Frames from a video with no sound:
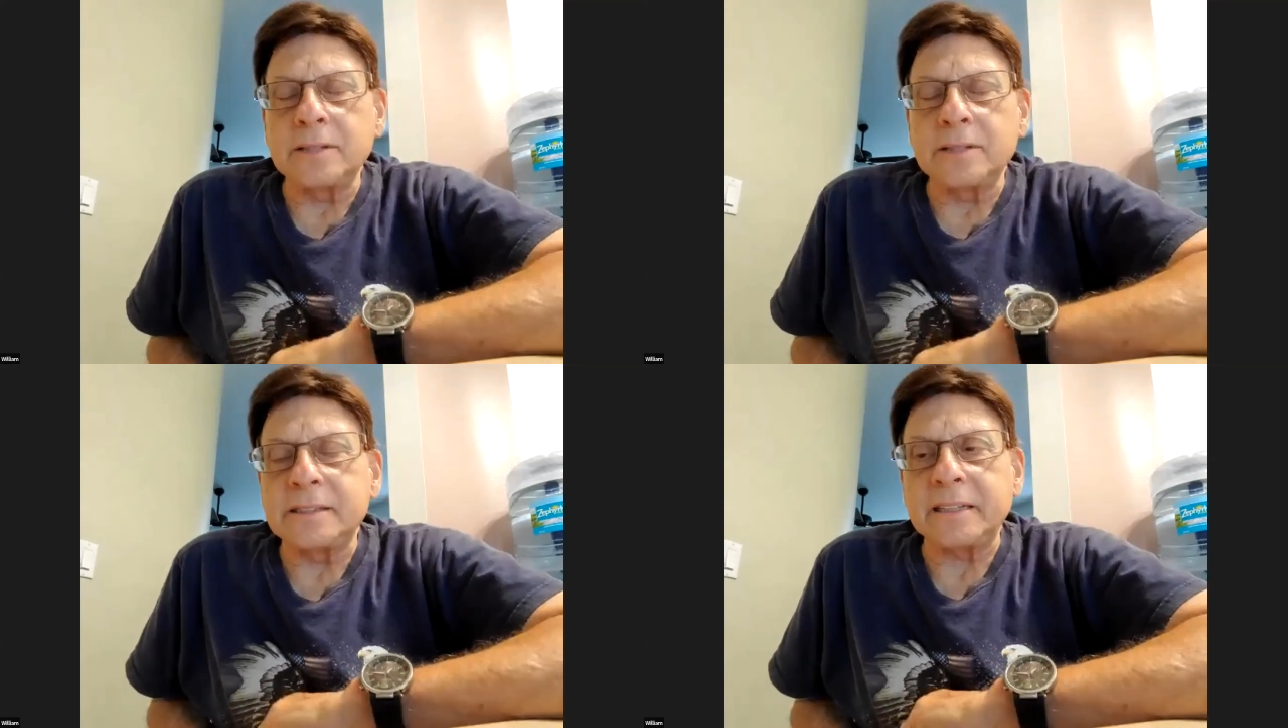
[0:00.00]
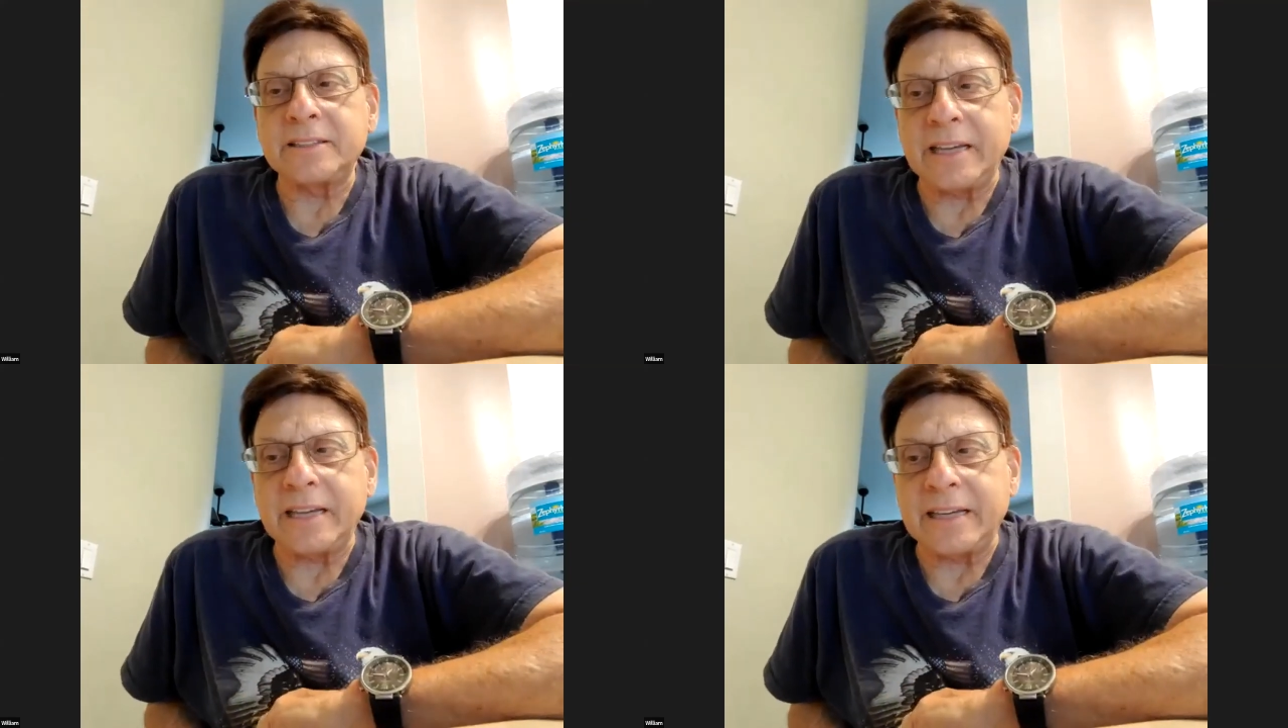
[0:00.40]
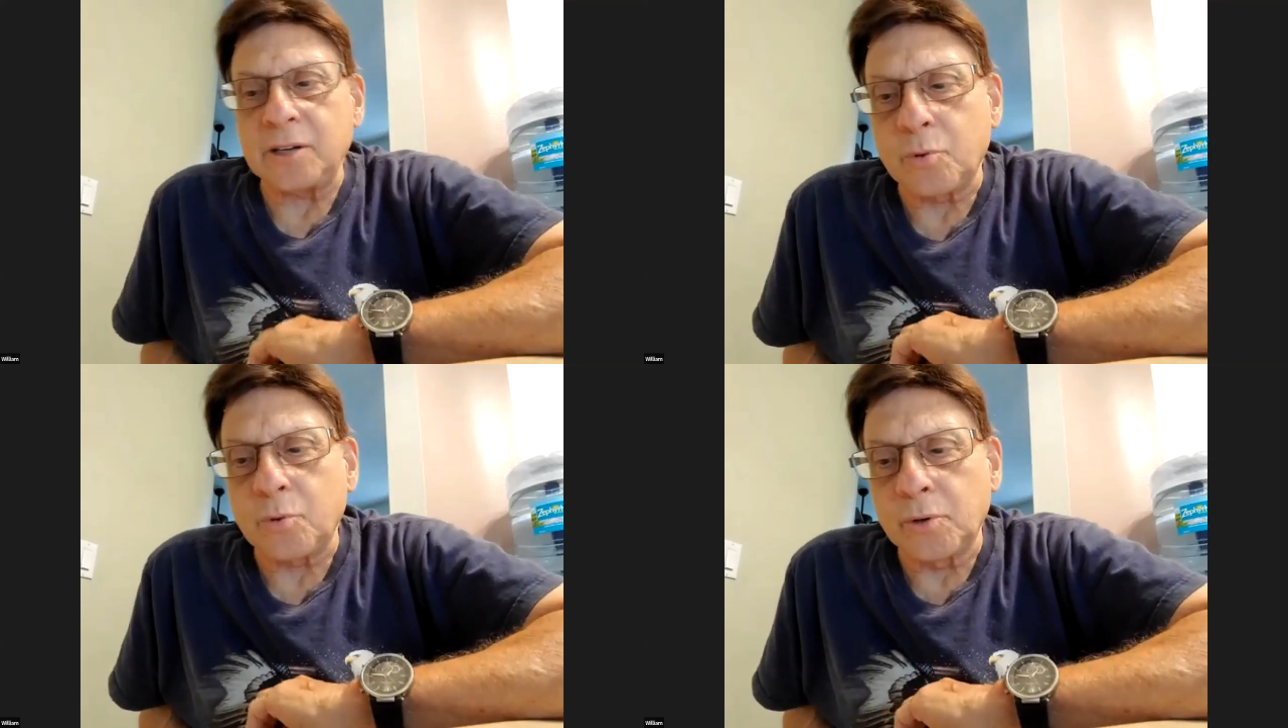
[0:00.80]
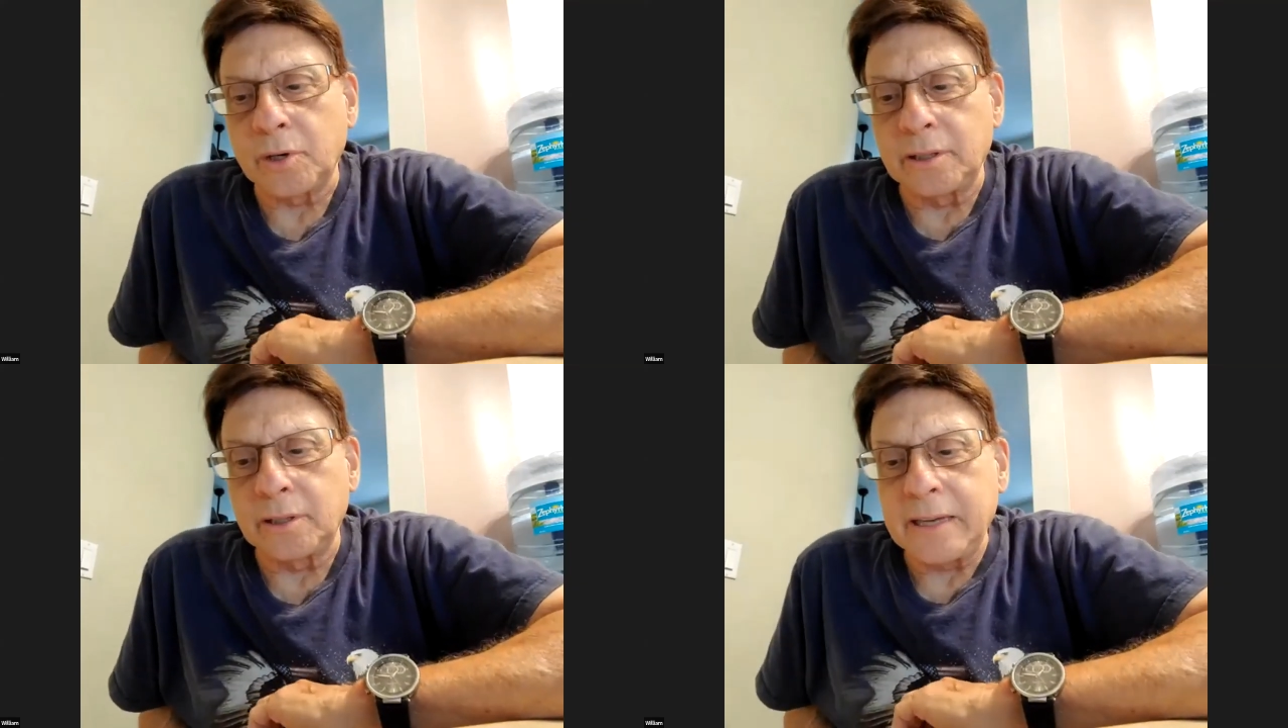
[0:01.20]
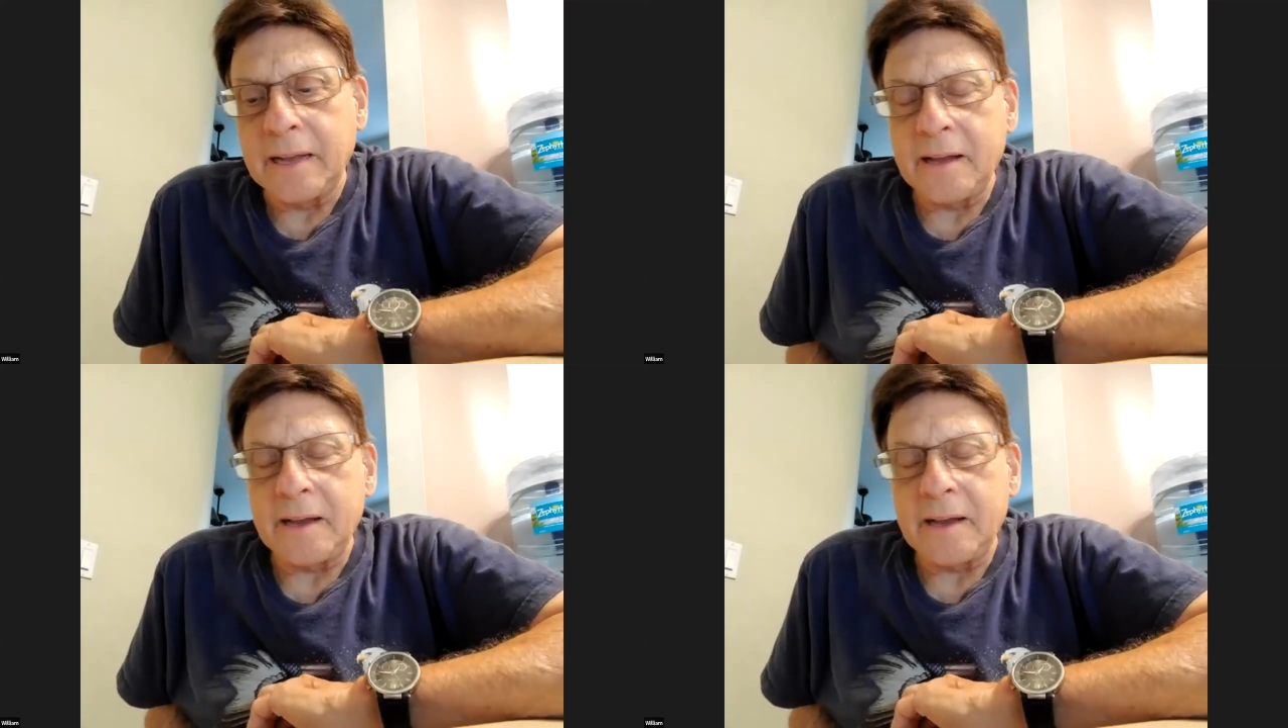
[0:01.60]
going to suggest those were really